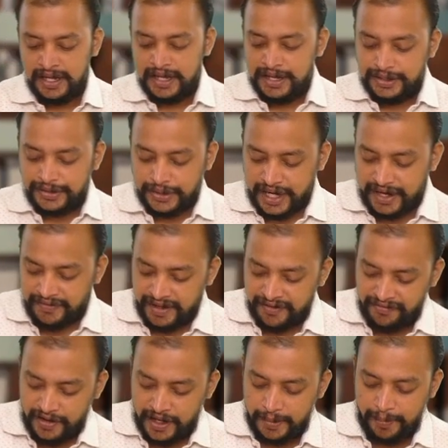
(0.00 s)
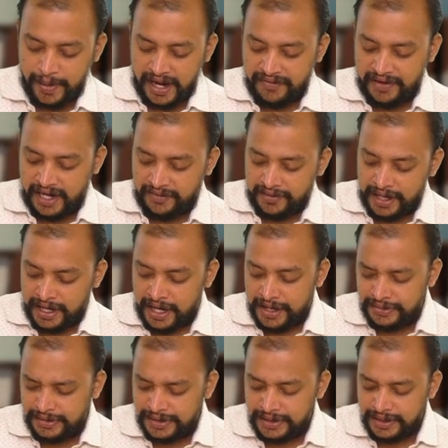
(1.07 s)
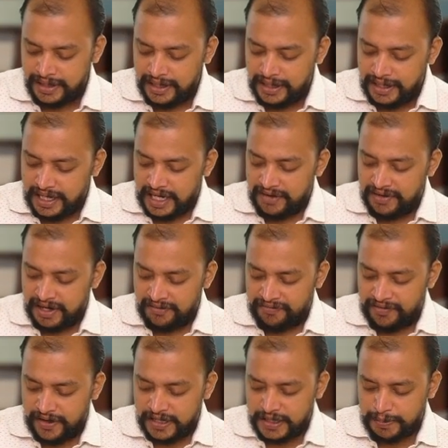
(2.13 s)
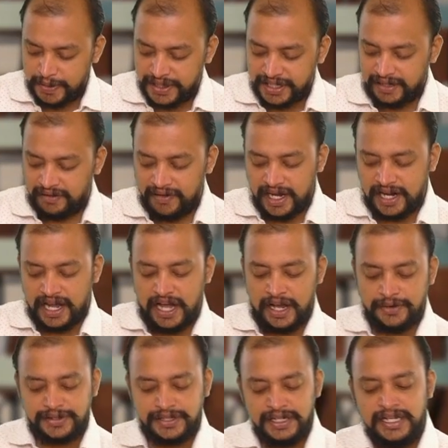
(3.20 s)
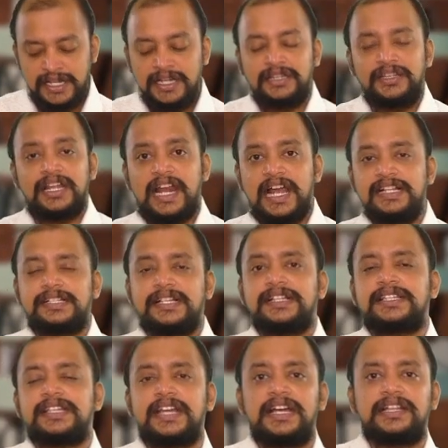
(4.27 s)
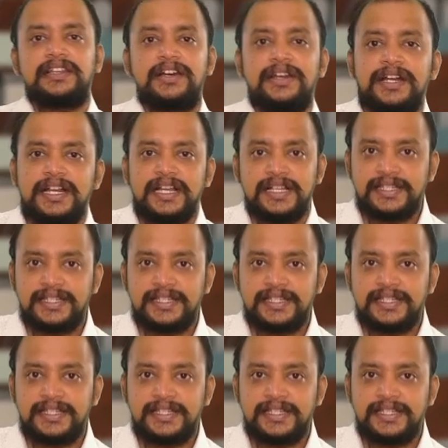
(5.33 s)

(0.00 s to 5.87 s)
So even for private warehouse, even for special warehouse, the licensing authority is